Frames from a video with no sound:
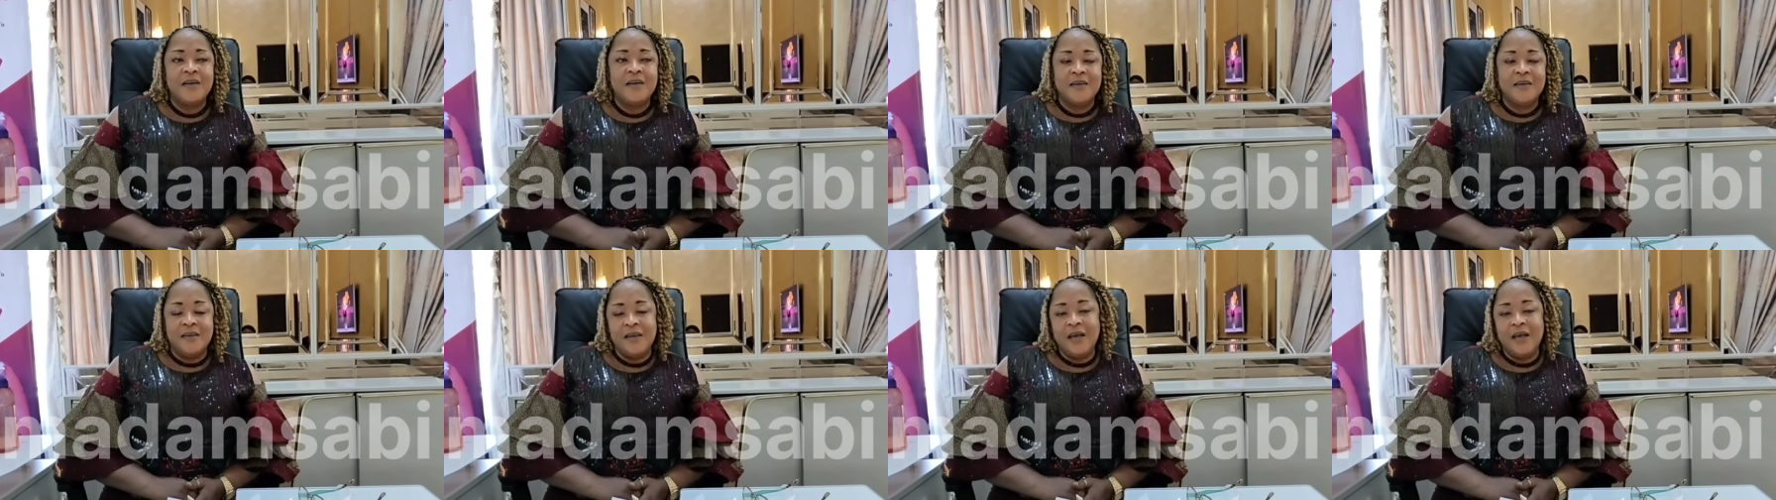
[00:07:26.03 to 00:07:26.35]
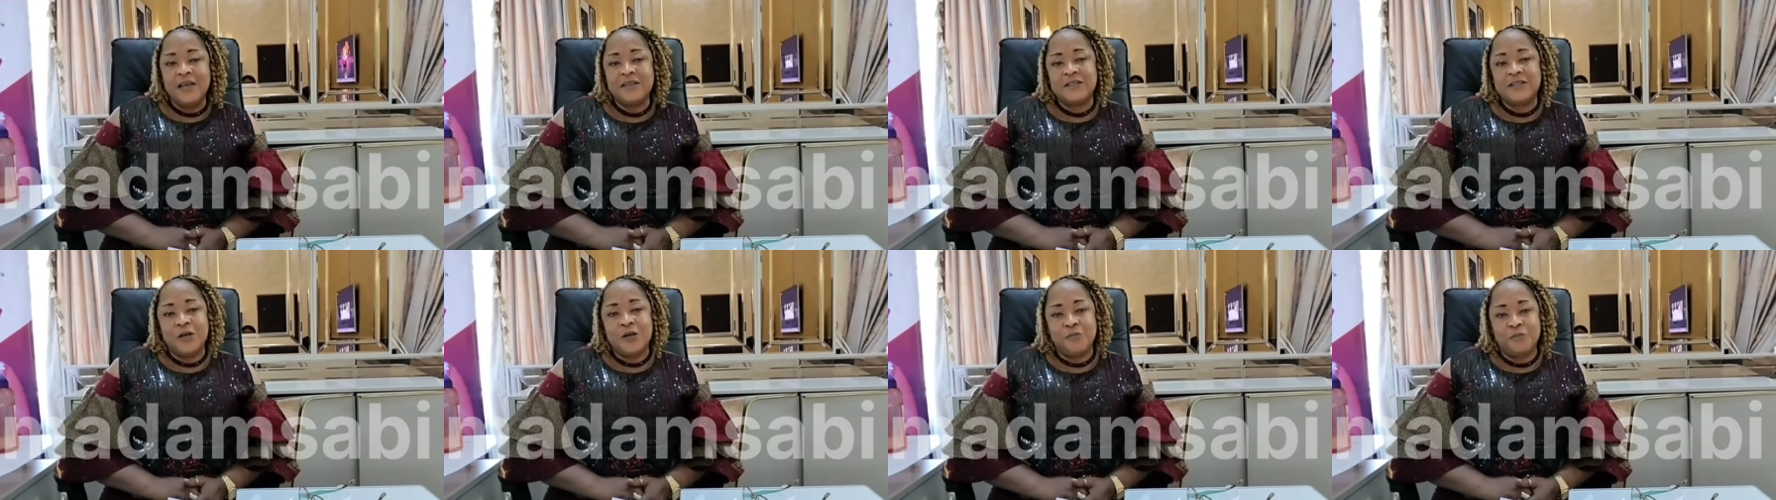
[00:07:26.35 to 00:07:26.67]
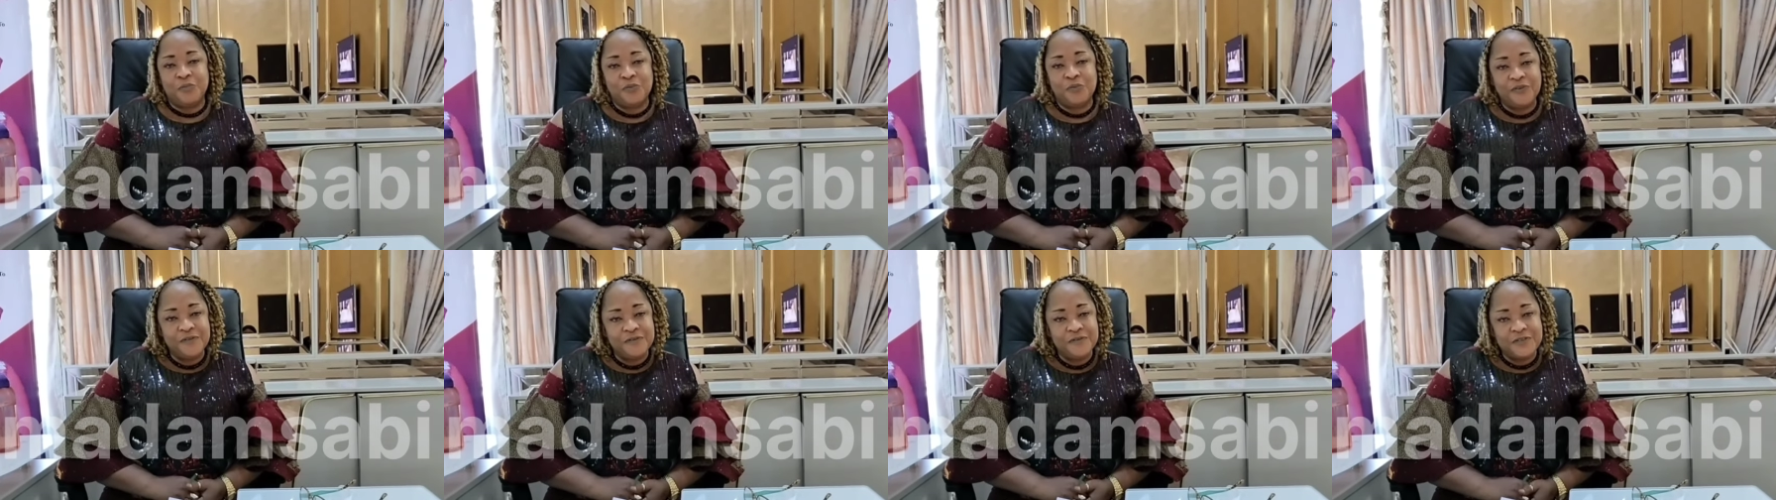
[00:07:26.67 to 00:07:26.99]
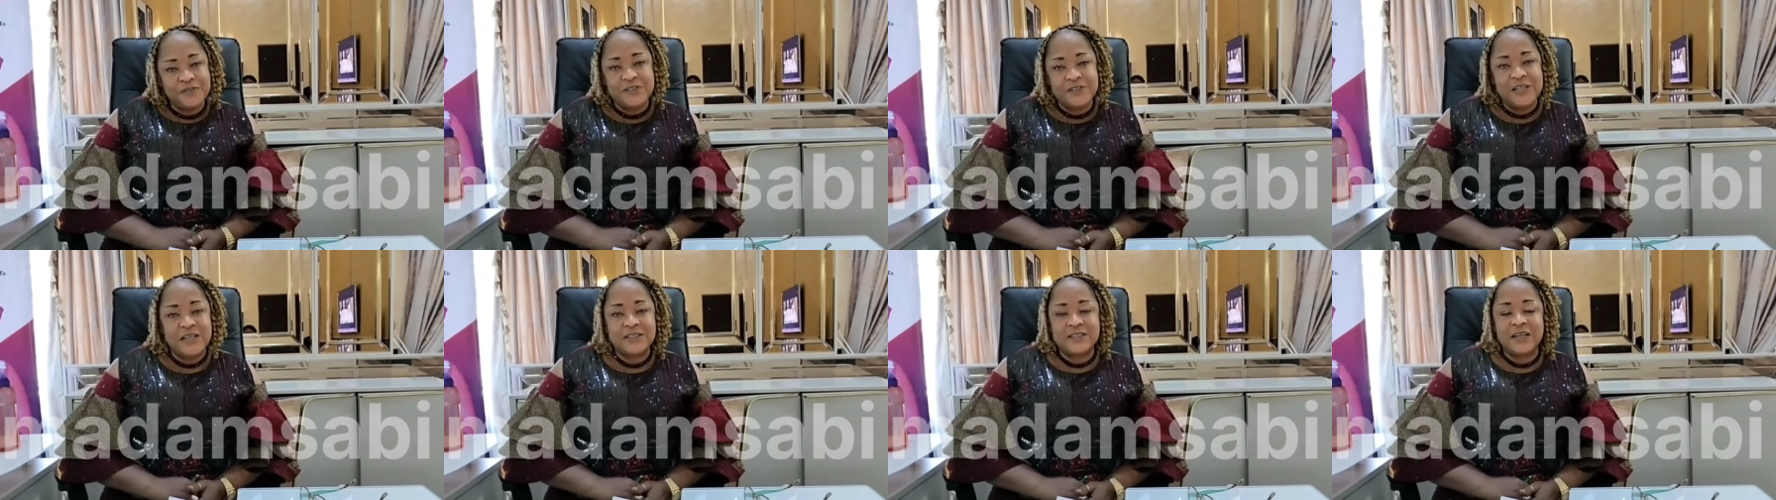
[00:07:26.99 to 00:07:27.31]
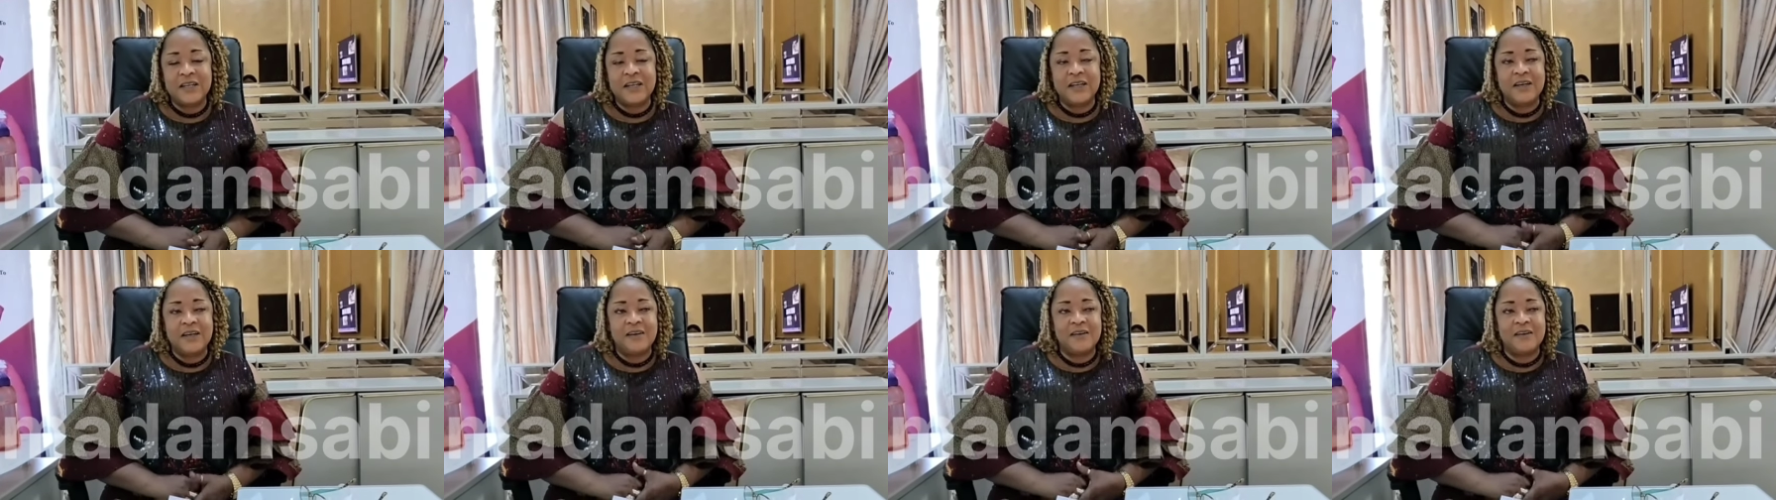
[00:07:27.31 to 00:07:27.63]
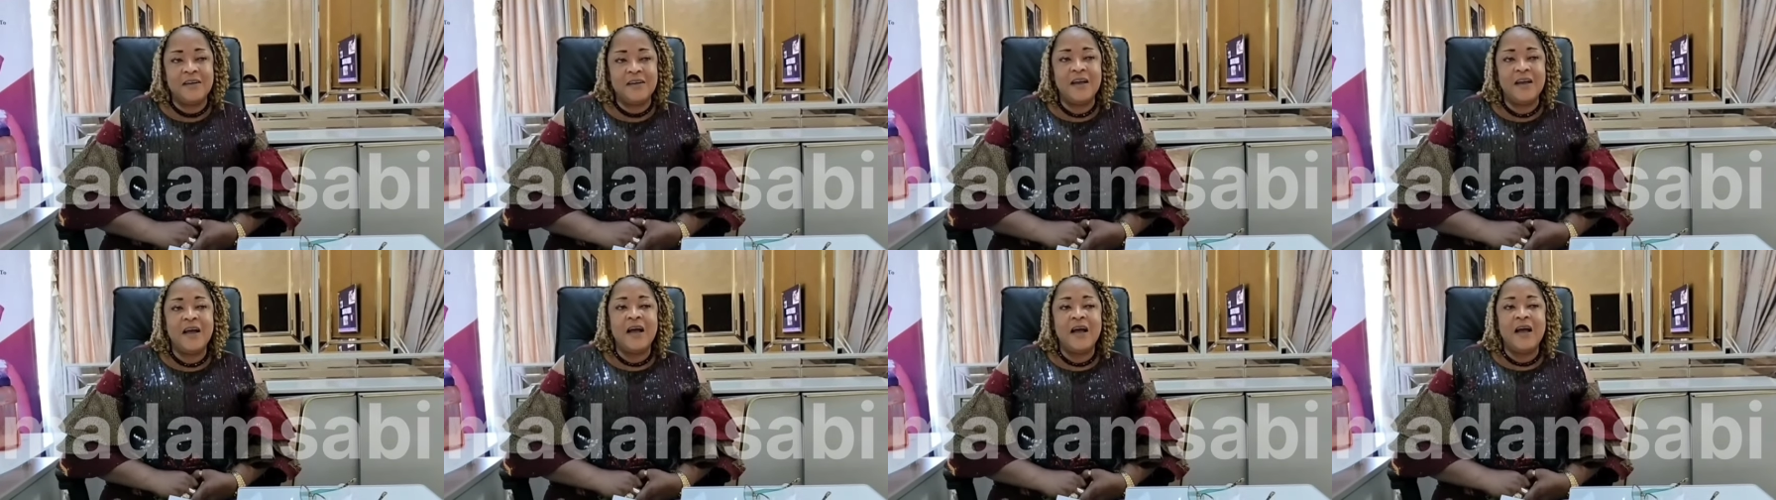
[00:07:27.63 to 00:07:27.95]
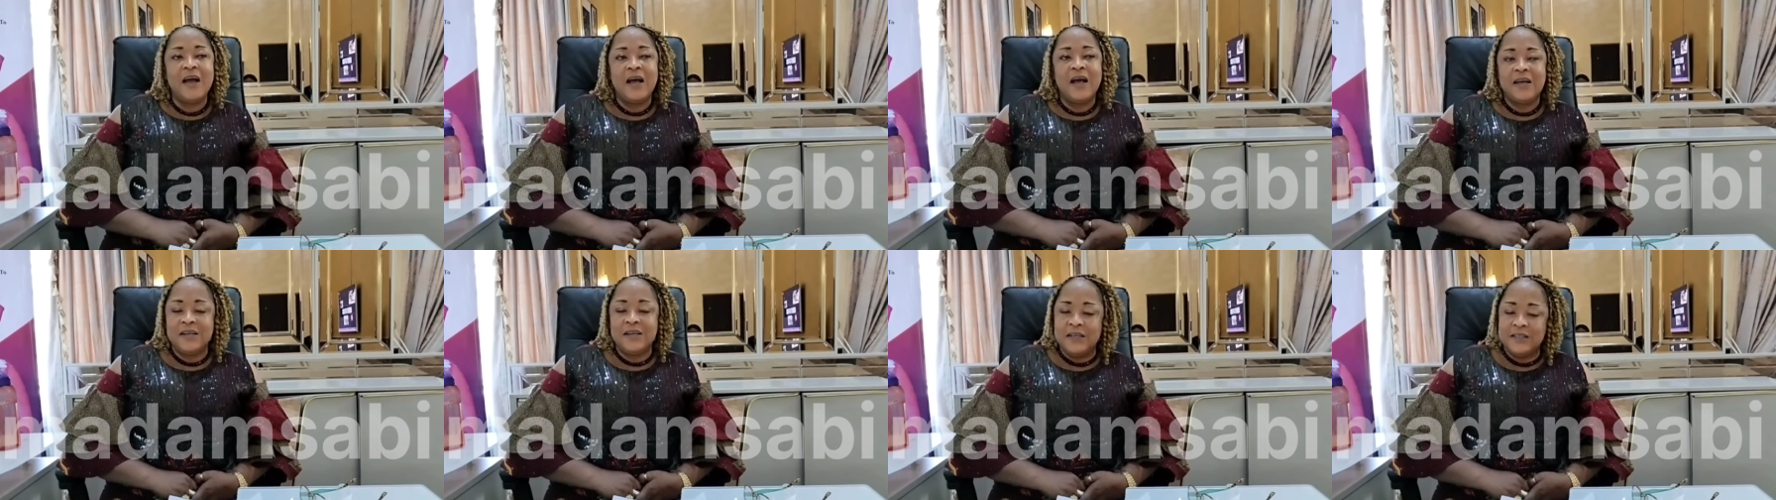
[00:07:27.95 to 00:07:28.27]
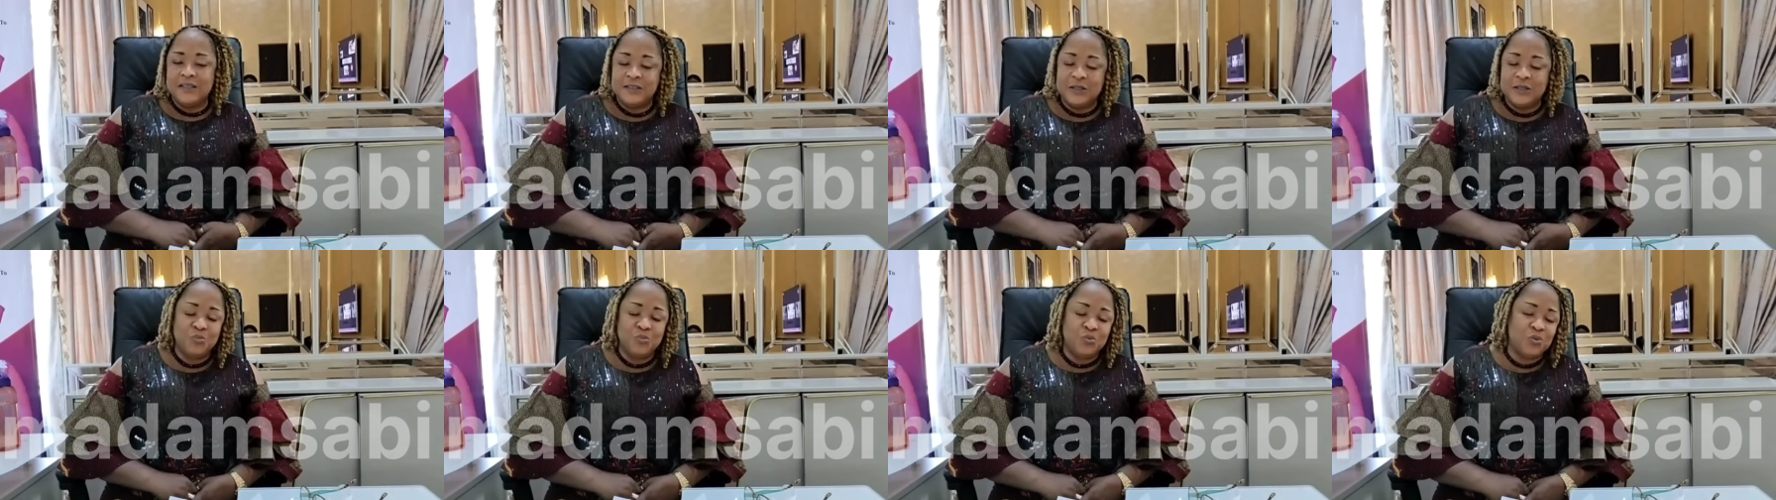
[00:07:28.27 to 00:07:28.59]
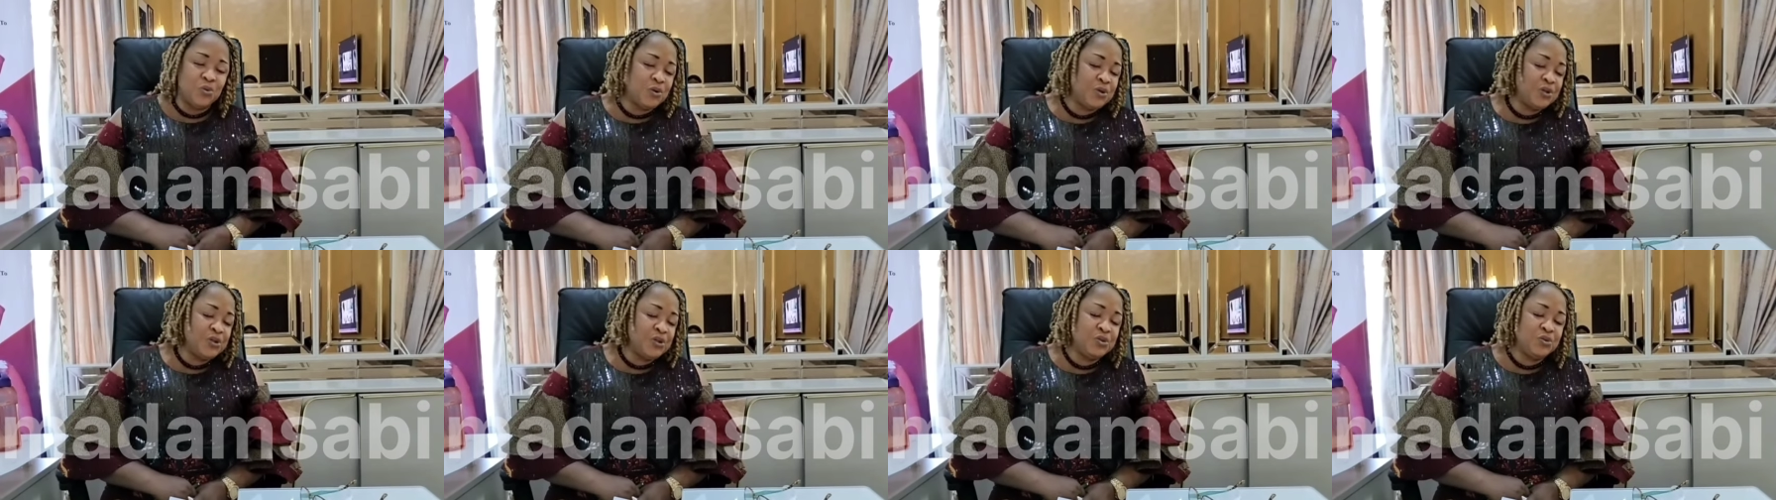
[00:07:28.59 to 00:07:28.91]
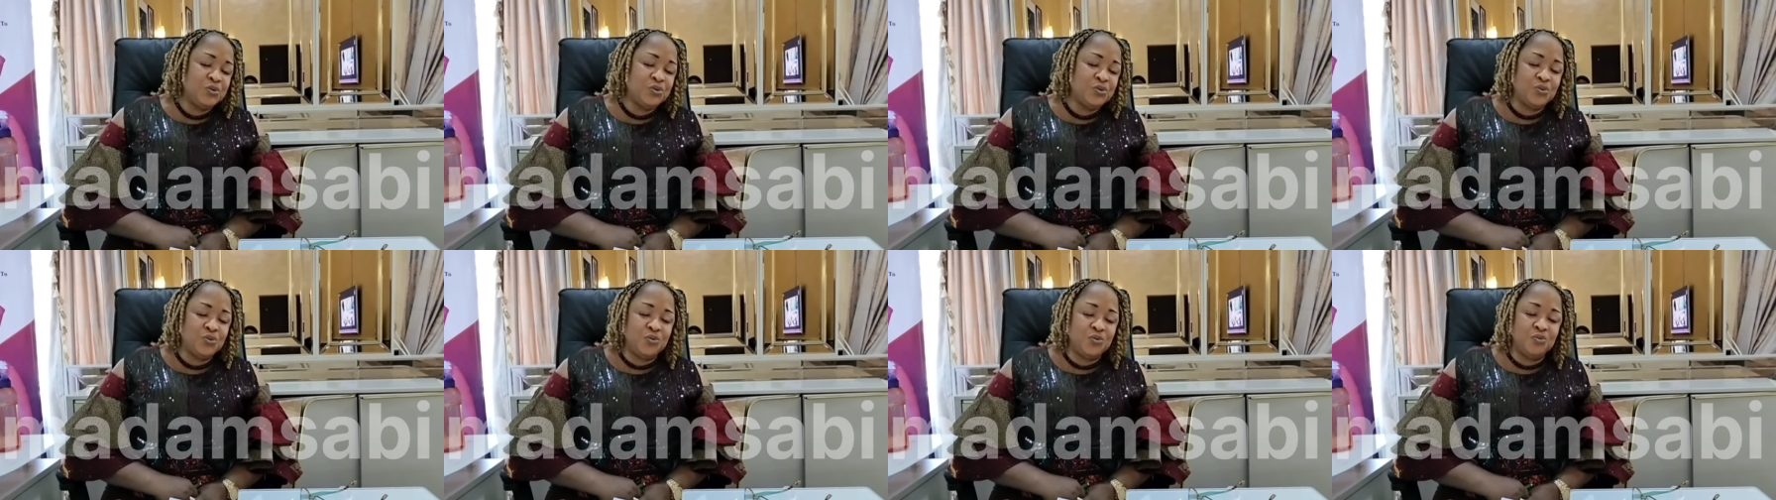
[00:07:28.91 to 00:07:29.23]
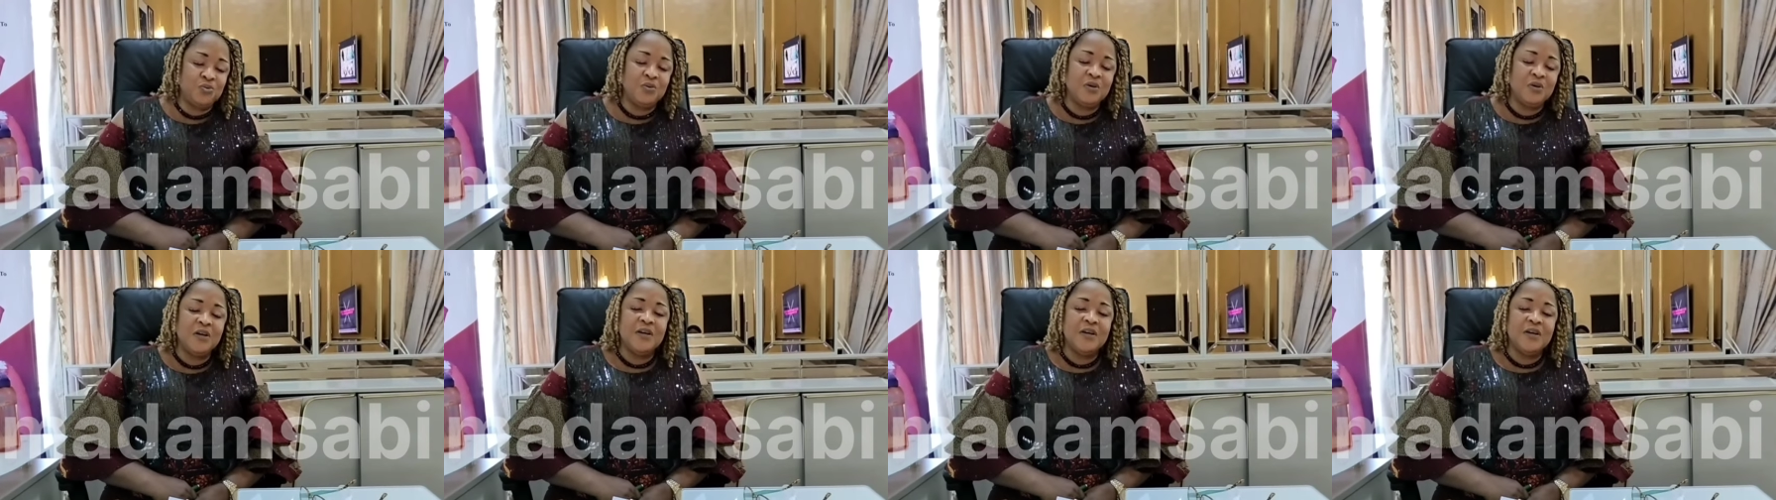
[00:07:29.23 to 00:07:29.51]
He has approved their salary, and as I'm talking to you,